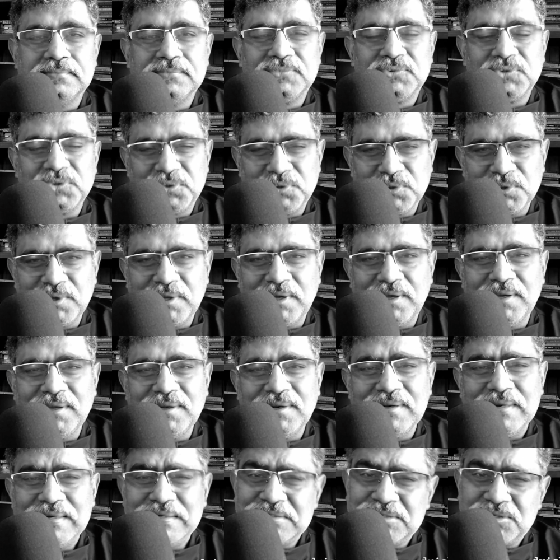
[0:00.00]
So today,
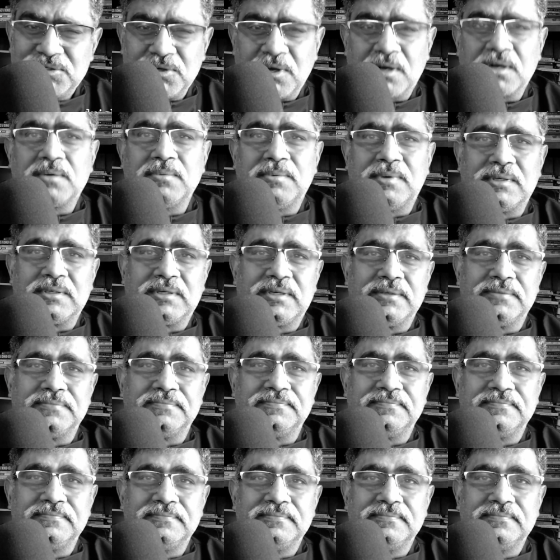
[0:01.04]
let's talk about him.